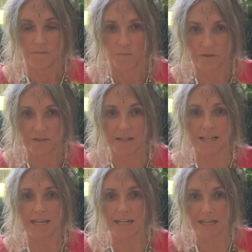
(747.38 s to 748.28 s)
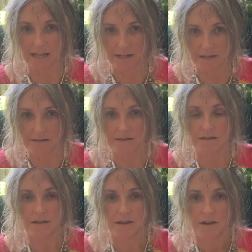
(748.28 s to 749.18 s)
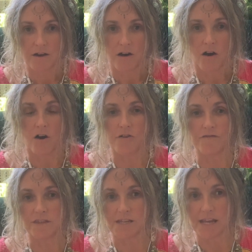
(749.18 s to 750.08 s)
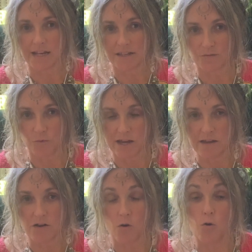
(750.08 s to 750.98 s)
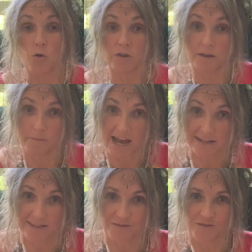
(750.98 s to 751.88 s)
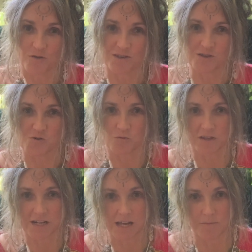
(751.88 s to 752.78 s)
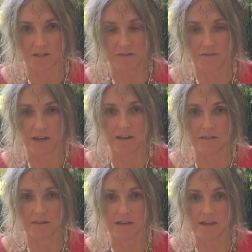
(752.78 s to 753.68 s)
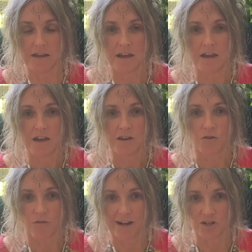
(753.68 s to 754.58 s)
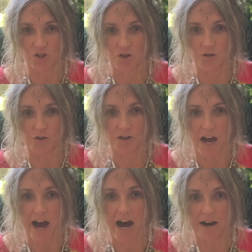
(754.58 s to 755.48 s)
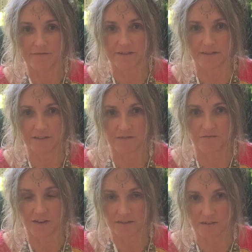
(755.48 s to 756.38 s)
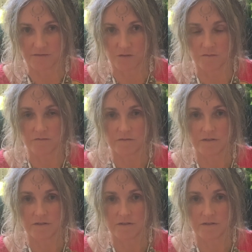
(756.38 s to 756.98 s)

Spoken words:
with the leading in over the next week, or LAMMAS if you're in the Northern Hemisphere, the Gratitude Harvest Festival,